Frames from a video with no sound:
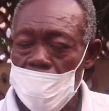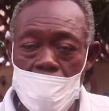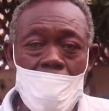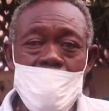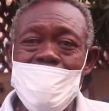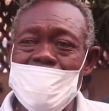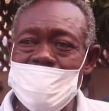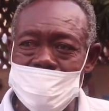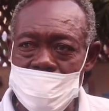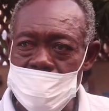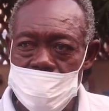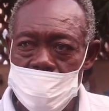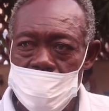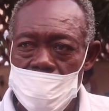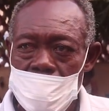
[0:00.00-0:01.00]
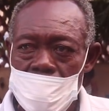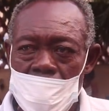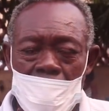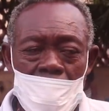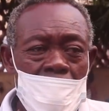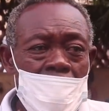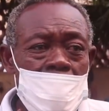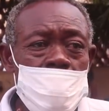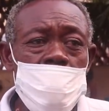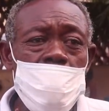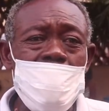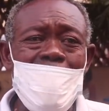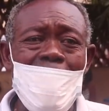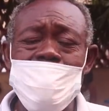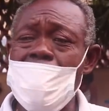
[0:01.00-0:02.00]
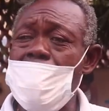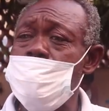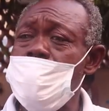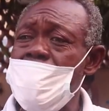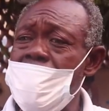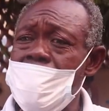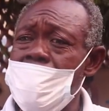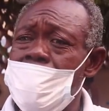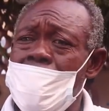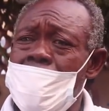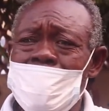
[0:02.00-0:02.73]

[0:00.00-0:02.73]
Honestly, you cannot be...